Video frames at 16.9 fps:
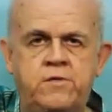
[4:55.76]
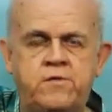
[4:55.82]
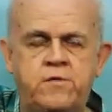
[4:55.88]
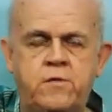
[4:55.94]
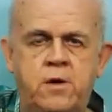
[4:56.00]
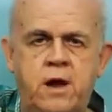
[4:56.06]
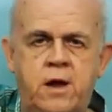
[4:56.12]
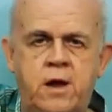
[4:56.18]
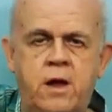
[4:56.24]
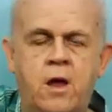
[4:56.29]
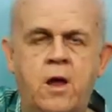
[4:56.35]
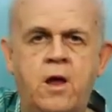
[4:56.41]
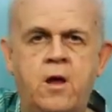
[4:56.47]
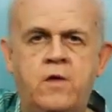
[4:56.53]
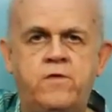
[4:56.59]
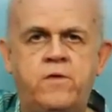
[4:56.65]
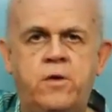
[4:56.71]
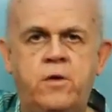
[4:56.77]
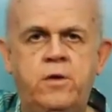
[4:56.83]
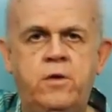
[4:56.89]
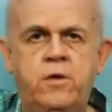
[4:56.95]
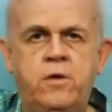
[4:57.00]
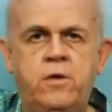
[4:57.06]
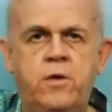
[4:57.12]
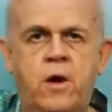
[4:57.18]
string. So
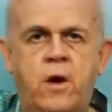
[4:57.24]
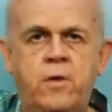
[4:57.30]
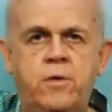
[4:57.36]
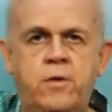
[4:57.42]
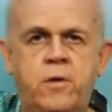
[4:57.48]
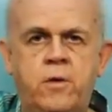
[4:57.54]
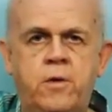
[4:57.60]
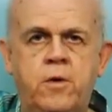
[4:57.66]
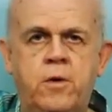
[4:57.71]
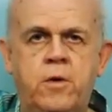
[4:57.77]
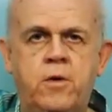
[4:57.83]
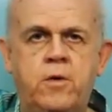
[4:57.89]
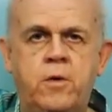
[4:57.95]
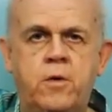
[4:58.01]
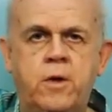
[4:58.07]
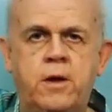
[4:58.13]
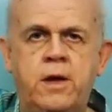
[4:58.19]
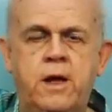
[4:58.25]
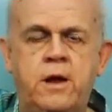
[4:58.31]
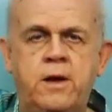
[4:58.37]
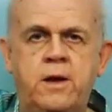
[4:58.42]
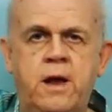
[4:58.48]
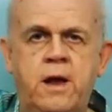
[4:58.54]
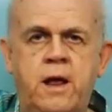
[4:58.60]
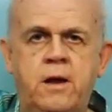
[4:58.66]
you're going to
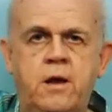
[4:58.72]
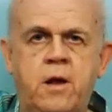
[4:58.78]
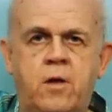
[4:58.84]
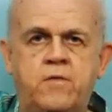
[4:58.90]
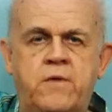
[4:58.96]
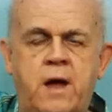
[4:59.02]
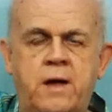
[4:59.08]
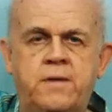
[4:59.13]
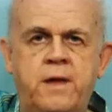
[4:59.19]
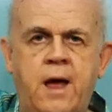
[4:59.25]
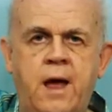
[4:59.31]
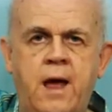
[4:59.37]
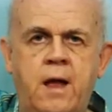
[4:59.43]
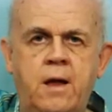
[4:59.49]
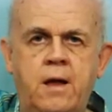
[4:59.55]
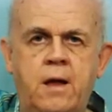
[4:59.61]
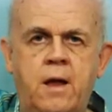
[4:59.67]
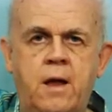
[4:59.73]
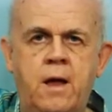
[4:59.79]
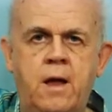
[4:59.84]
get dead notes like that